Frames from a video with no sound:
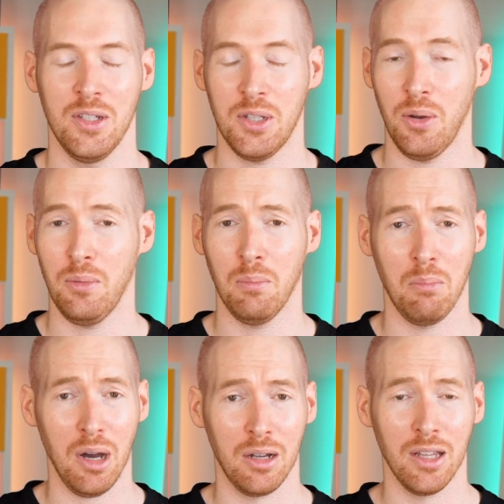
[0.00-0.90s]
So
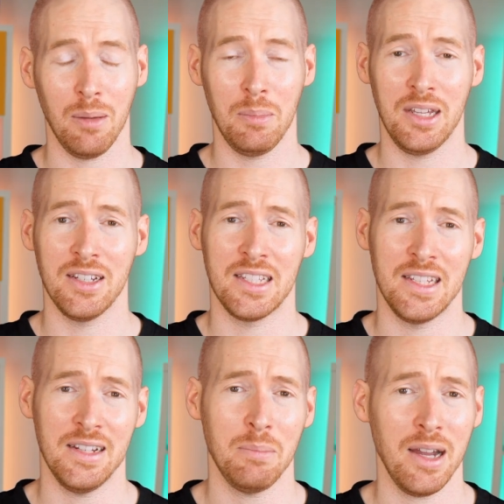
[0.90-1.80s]
buckle up, because
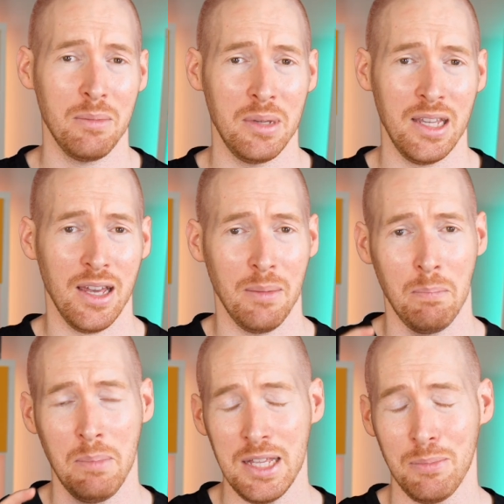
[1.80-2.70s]
there might be a
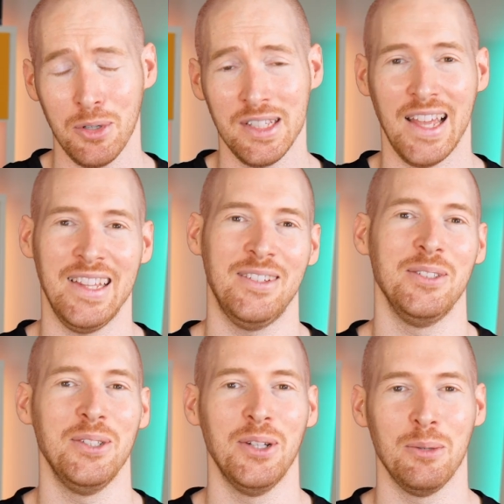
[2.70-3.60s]
bit more technical
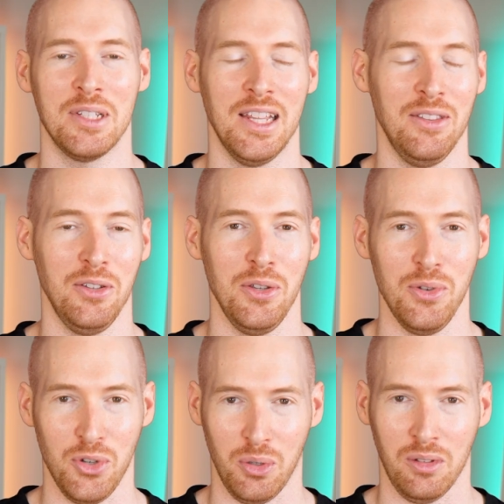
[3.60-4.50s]
terms than the
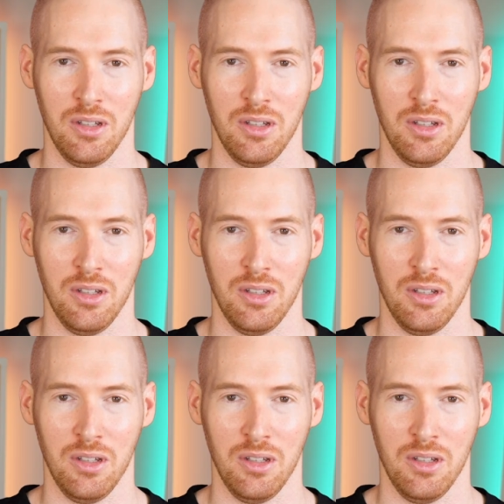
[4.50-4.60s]
usual.